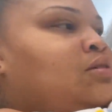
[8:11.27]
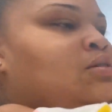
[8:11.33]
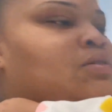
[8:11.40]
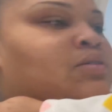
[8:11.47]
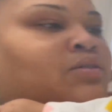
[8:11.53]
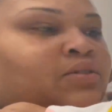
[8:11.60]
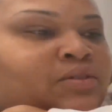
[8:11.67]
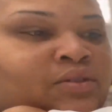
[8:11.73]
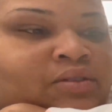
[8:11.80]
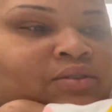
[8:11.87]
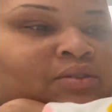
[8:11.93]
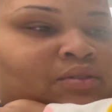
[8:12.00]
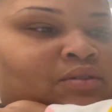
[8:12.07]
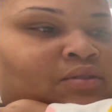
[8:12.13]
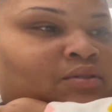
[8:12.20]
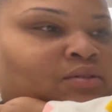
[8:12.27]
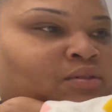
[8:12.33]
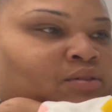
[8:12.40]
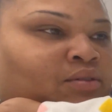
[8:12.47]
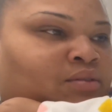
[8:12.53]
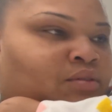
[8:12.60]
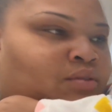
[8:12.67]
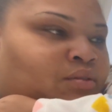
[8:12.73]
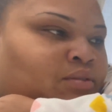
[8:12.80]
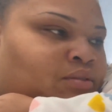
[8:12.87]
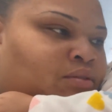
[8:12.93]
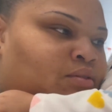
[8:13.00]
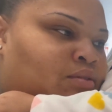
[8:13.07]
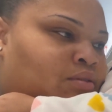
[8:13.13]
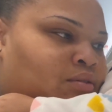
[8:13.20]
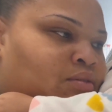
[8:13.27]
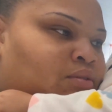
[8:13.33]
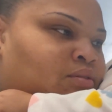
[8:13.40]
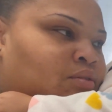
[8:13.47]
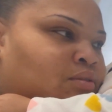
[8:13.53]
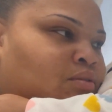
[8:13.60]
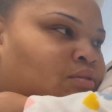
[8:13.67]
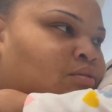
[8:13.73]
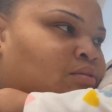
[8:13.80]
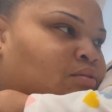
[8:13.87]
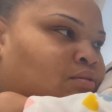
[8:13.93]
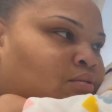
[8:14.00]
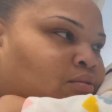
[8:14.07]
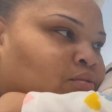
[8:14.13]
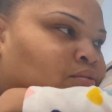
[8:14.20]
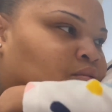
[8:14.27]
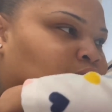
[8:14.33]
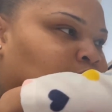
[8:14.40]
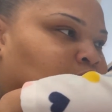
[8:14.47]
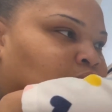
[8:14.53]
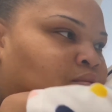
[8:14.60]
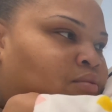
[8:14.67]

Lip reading: [no speech]